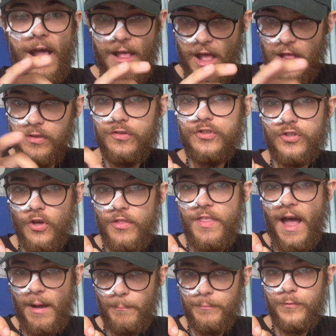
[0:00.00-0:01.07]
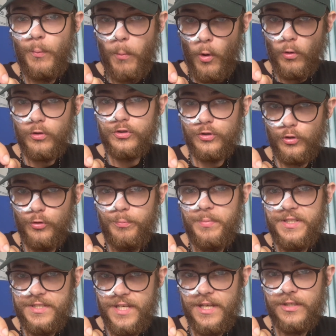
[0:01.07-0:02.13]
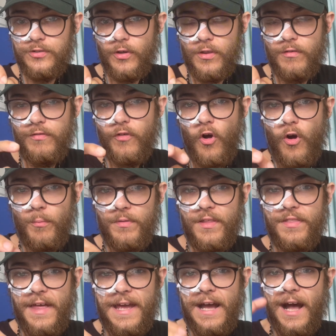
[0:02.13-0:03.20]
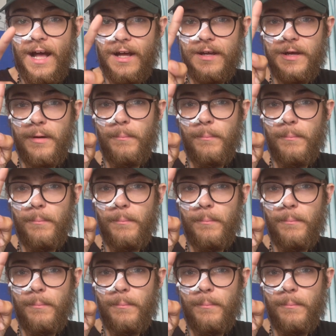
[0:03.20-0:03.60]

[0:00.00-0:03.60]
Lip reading: and so that the box could be ticked on the form that they are